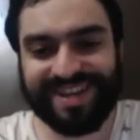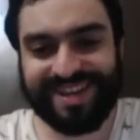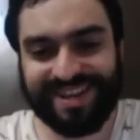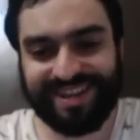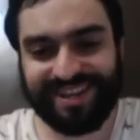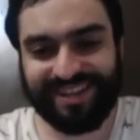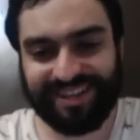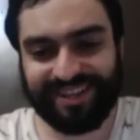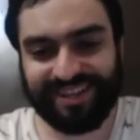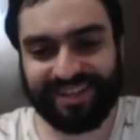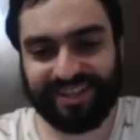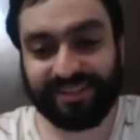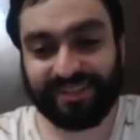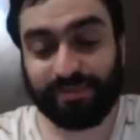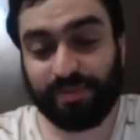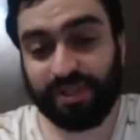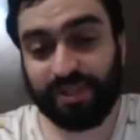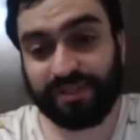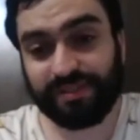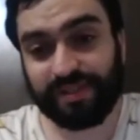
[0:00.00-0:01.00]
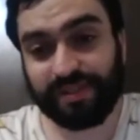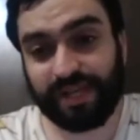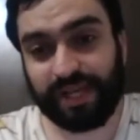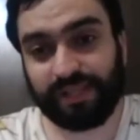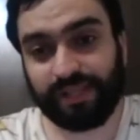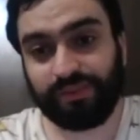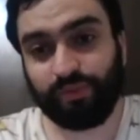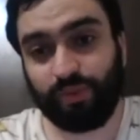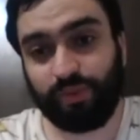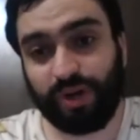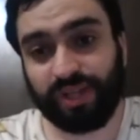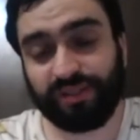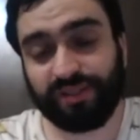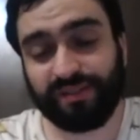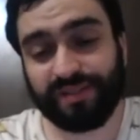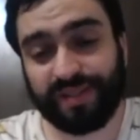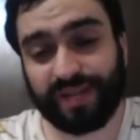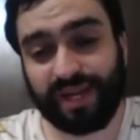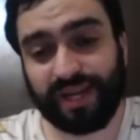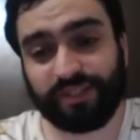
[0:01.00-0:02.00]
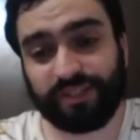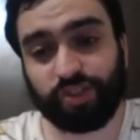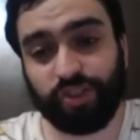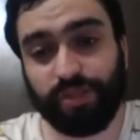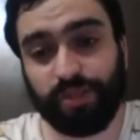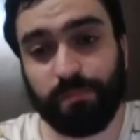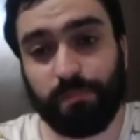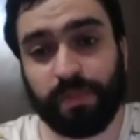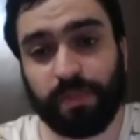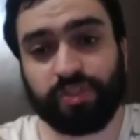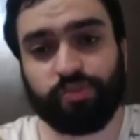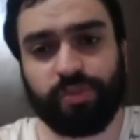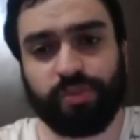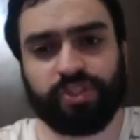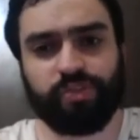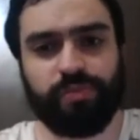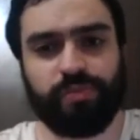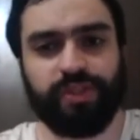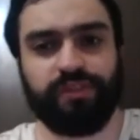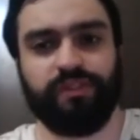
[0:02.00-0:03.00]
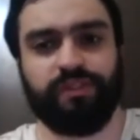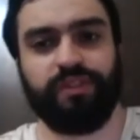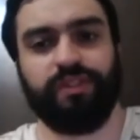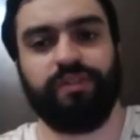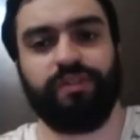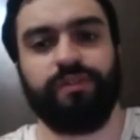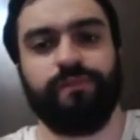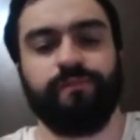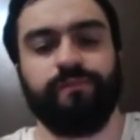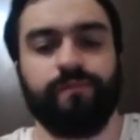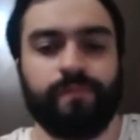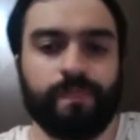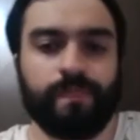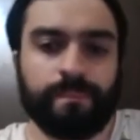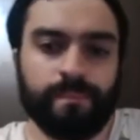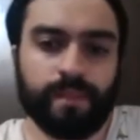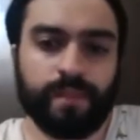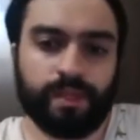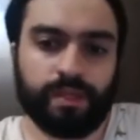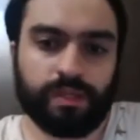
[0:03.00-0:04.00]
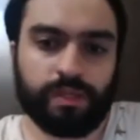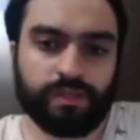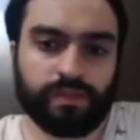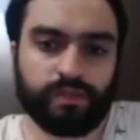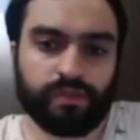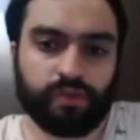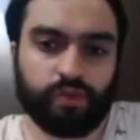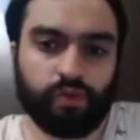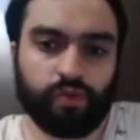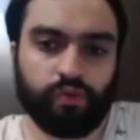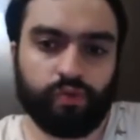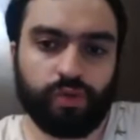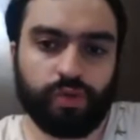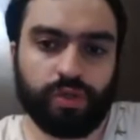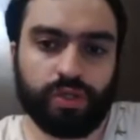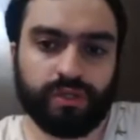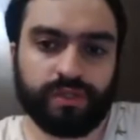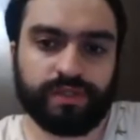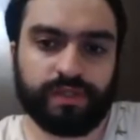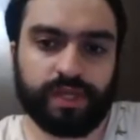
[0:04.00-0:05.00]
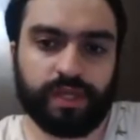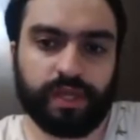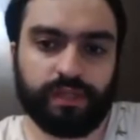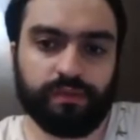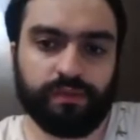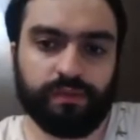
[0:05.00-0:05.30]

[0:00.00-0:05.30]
It means that white is actually much better here. So instead,